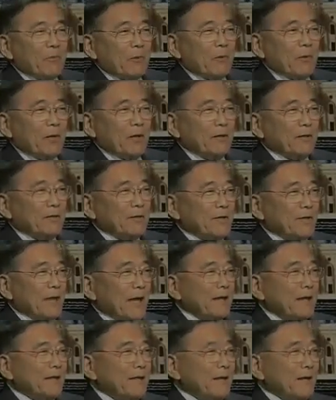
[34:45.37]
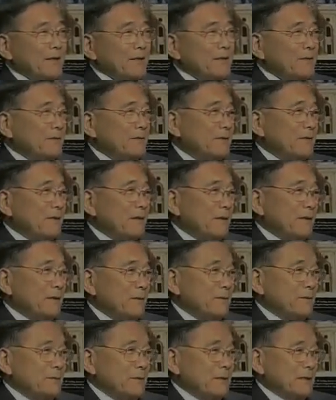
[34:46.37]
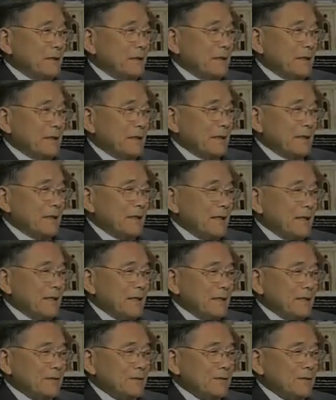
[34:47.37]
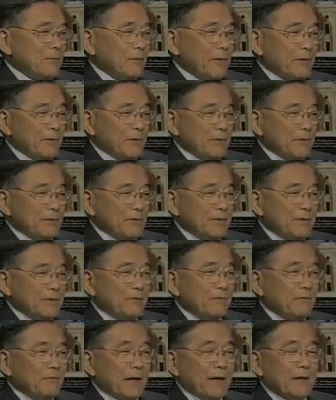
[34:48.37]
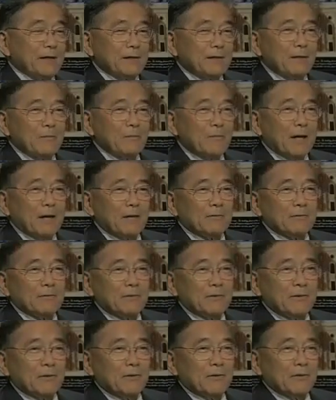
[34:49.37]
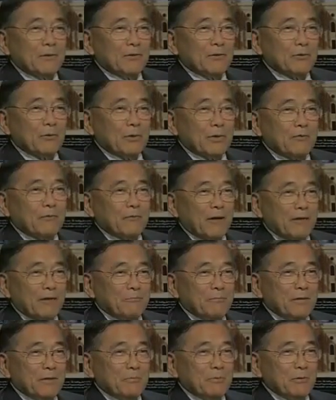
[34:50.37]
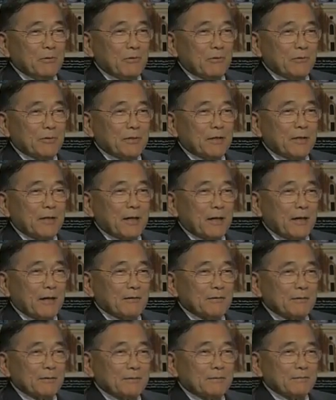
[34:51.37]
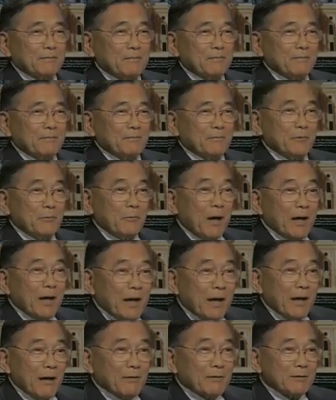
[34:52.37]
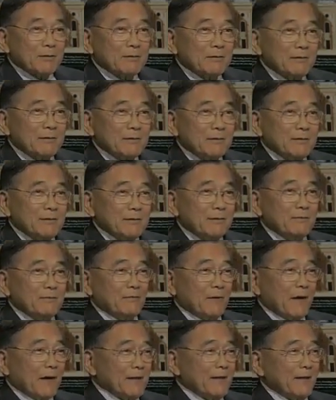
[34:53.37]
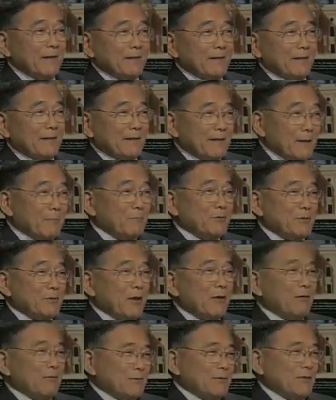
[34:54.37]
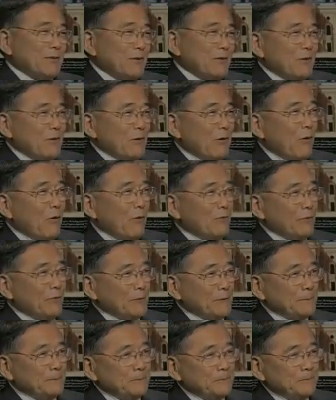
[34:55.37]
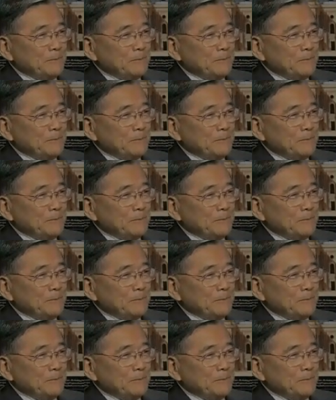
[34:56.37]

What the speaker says: Well, that night he and some others invited about 25 people over to the house, to my house, invited themselves over